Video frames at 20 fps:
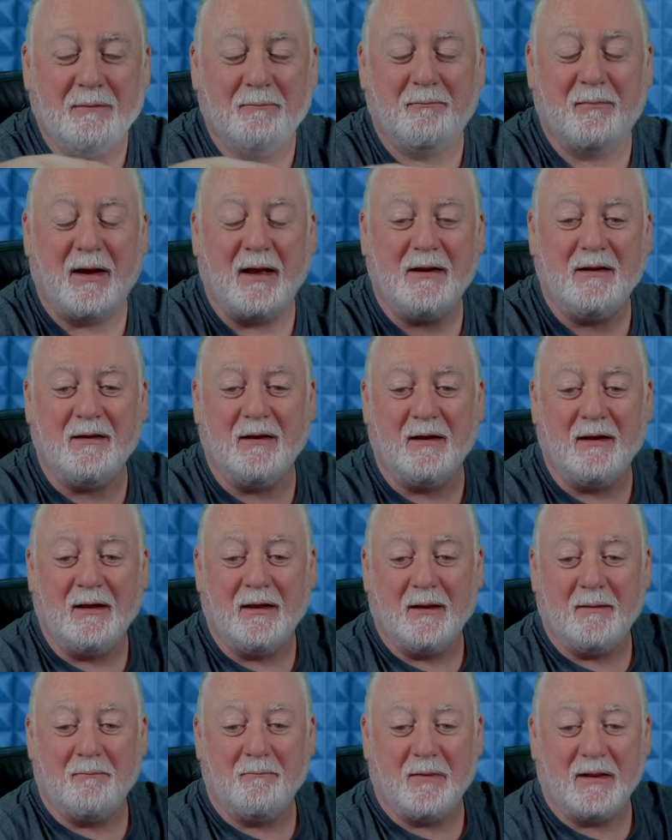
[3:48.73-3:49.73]
pin
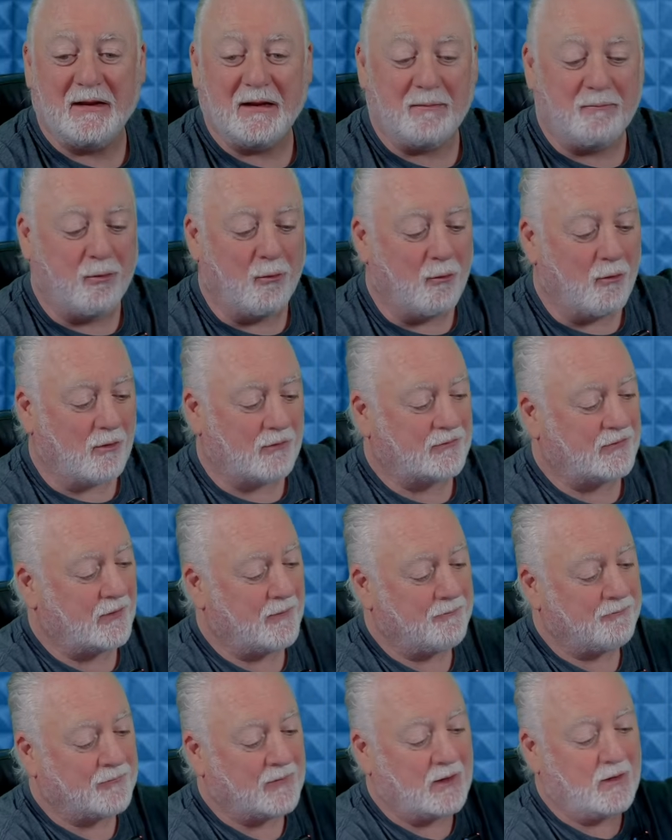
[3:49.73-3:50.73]
MIDI port
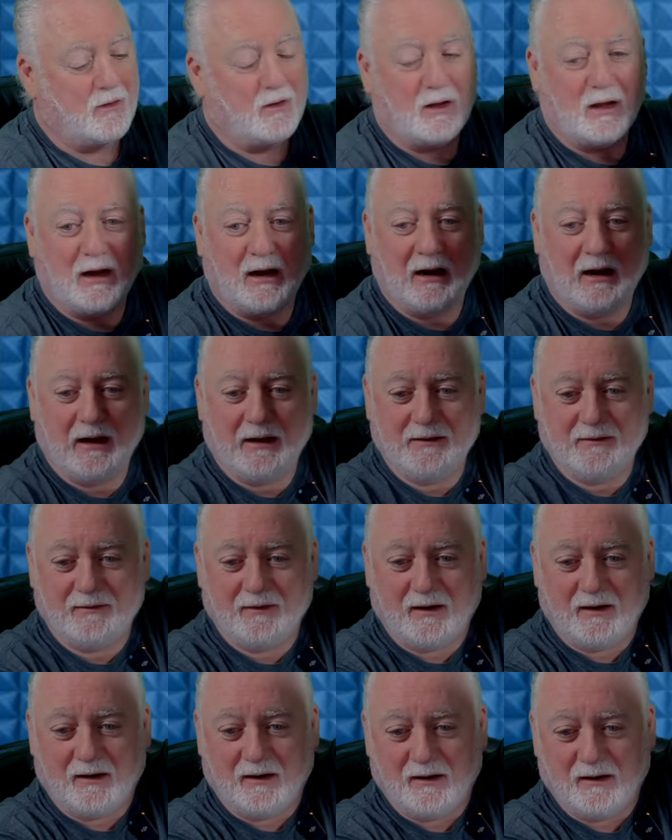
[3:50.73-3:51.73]
and
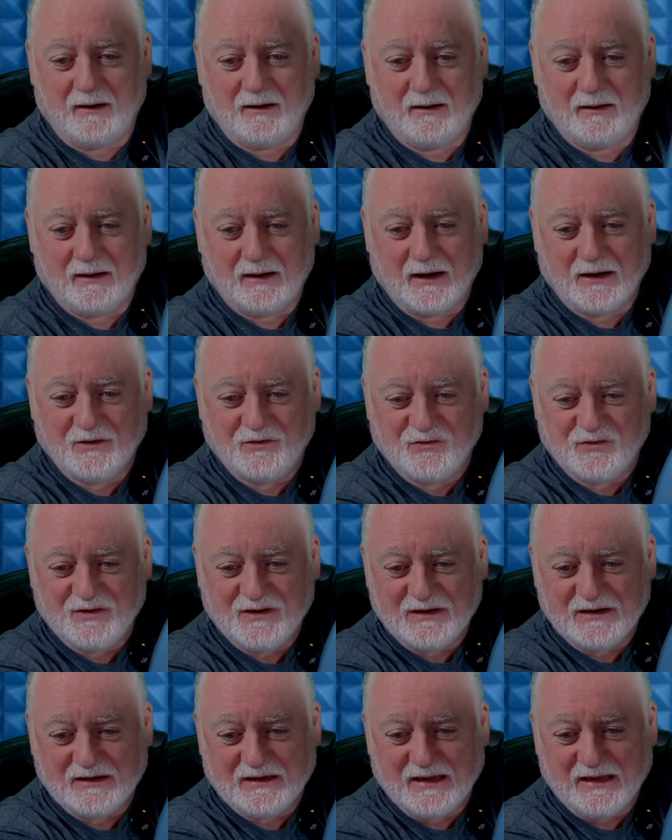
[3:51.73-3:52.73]
a
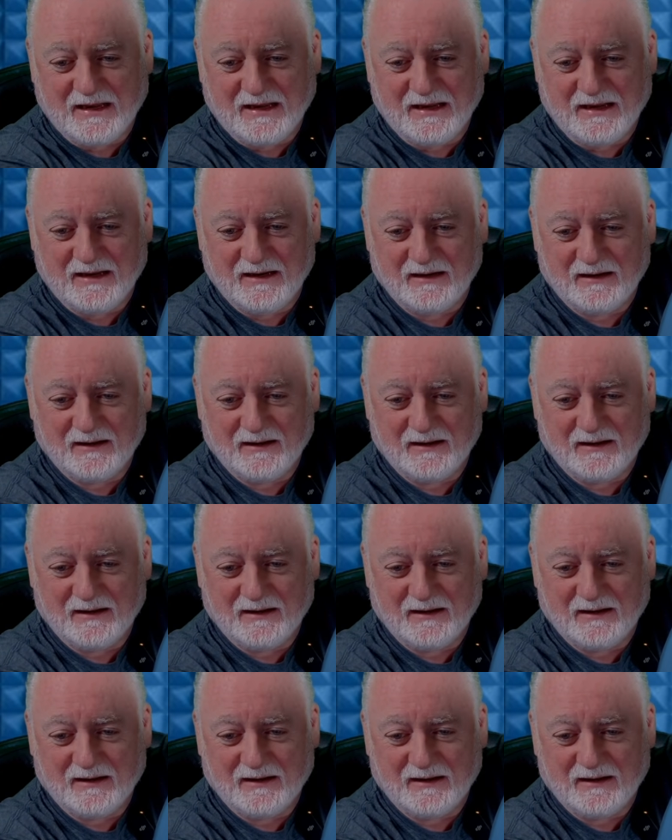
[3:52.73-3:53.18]
GK